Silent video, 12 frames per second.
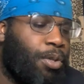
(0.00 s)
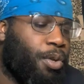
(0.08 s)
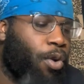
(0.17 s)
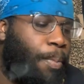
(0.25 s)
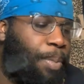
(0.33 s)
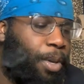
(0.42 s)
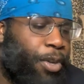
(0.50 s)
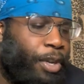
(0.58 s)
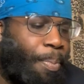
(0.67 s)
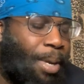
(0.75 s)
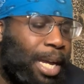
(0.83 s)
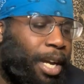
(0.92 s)
Scorpio, you're
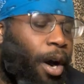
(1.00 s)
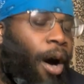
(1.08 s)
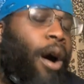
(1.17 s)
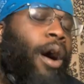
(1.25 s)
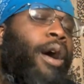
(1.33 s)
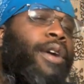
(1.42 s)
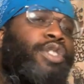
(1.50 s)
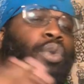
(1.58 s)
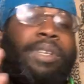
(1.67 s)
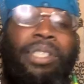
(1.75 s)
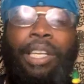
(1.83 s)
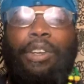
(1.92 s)
being called
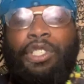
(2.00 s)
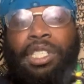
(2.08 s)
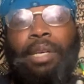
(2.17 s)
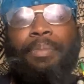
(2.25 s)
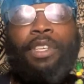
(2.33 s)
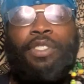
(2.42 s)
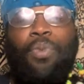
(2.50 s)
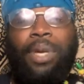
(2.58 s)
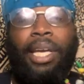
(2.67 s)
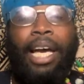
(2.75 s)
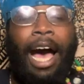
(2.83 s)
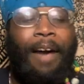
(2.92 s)
towards leadership this
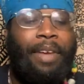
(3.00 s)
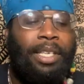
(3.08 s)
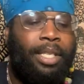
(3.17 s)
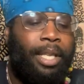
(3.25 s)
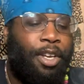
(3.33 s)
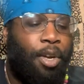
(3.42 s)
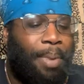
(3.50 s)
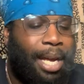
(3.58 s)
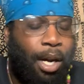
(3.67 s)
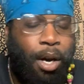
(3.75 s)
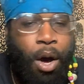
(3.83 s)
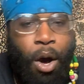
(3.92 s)
week, obviously. You're
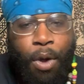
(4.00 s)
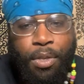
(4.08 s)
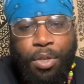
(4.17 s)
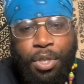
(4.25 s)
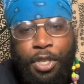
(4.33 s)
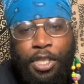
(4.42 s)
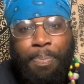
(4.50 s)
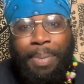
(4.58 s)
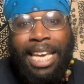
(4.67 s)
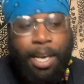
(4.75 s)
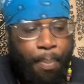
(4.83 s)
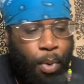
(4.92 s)
being called to
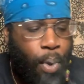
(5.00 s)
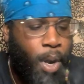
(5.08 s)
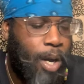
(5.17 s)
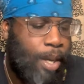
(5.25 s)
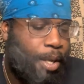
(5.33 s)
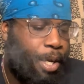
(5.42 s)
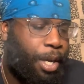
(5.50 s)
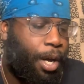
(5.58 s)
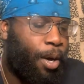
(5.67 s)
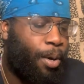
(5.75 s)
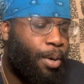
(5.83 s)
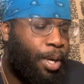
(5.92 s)
speak more,
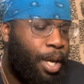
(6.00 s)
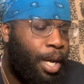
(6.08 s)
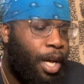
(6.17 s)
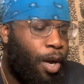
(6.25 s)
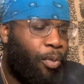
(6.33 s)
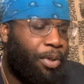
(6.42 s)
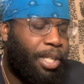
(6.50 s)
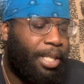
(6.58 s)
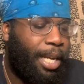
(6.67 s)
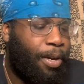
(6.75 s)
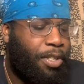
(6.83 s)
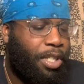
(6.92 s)
with this
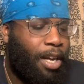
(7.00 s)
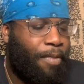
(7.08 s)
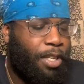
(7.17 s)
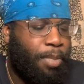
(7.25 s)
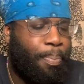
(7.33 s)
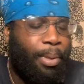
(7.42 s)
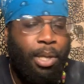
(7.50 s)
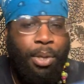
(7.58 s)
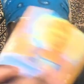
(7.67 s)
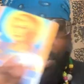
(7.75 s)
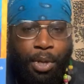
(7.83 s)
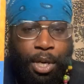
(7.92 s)
energy of this blue,
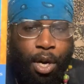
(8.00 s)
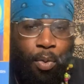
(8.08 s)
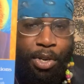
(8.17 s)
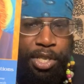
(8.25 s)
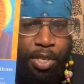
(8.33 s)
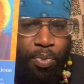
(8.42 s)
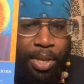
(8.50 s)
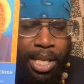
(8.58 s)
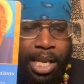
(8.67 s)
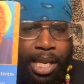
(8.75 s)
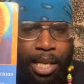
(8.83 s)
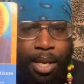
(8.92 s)
which is
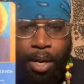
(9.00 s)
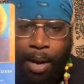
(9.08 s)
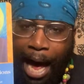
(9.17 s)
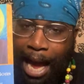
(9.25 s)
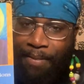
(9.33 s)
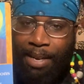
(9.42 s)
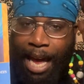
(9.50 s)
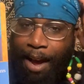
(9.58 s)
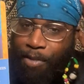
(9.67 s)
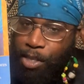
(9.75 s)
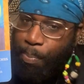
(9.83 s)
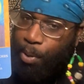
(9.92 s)
really, I even
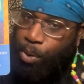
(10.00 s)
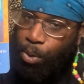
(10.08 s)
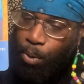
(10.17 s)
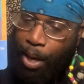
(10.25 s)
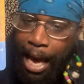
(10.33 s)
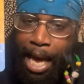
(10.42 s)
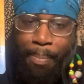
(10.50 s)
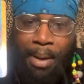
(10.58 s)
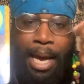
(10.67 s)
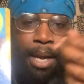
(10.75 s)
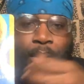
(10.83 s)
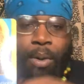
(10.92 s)
have this blue
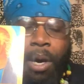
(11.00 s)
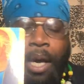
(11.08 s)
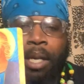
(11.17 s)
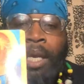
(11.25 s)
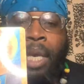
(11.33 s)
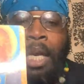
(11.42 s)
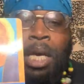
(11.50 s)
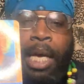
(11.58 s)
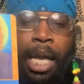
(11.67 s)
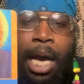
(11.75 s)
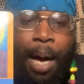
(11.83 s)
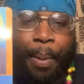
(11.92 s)
headband on
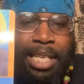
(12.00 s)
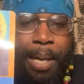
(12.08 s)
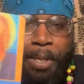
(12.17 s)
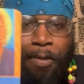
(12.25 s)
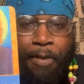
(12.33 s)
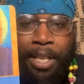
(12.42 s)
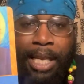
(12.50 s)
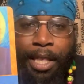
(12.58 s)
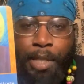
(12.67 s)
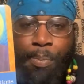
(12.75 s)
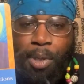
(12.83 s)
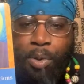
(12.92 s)
because I was feeling
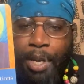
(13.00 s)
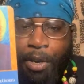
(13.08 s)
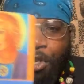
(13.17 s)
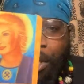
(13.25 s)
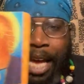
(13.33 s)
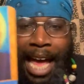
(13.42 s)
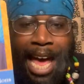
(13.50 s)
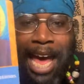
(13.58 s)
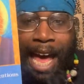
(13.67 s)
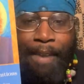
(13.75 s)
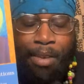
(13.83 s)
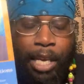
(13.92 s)
this blue energy
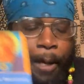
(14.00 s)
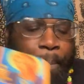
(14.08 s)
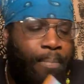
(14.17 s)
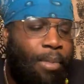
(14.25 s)
heavy.